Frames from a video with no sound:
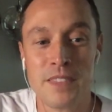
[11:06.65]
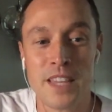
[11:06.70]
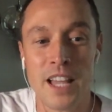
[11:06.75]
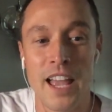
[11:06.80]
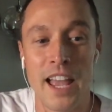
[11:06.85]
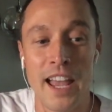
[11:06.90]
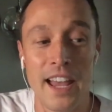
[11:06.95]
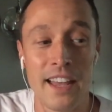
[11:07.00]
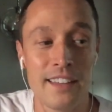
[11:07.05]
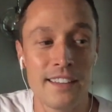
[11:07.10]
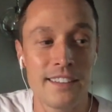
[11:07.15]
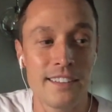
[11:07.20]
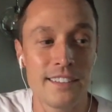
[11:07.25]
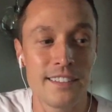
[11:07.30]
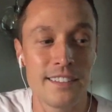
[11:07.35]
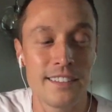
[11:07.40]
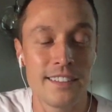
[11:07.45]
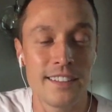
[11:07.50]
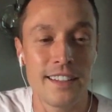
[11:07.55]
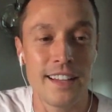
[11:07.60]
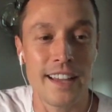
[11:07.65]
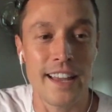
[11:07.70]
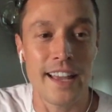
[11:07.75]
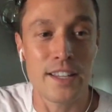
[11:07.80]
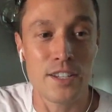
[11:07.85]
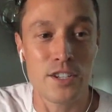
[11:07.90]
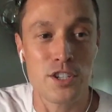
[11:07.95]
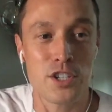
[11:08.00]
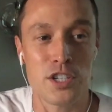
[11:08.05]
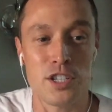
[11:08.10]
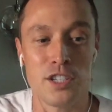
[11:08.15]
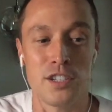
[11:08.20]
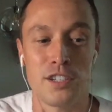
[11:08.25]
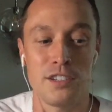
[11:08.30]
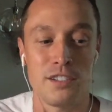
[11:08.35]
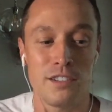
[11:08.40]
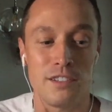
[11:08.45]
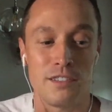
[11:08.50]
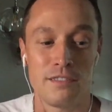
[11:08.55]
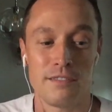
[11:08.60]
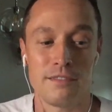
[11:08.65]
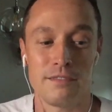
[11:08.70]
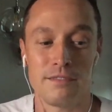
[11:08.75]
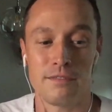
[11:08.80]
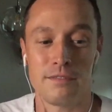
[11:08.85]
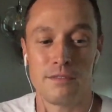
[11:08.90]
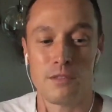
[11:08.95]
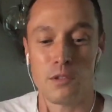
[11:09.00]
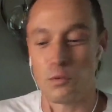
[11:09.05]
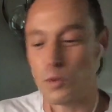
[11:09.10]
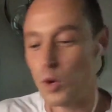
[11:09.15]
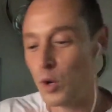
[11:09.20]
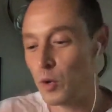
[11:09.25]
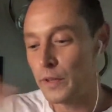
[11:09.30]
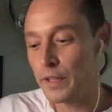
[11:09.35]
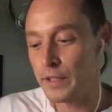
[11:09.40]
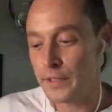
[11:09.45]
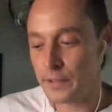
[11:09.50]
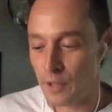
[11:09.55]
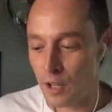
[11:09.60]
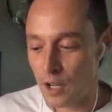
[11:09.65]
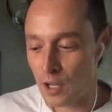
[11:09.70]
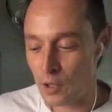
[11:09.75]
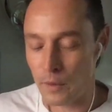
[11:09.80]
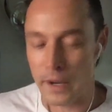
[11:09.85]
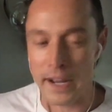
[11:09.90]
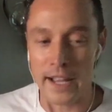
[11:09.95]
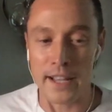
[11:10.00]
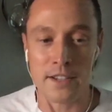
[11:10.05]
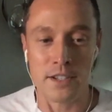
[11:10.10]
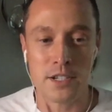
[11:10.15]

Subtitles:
and she wrote this long rant?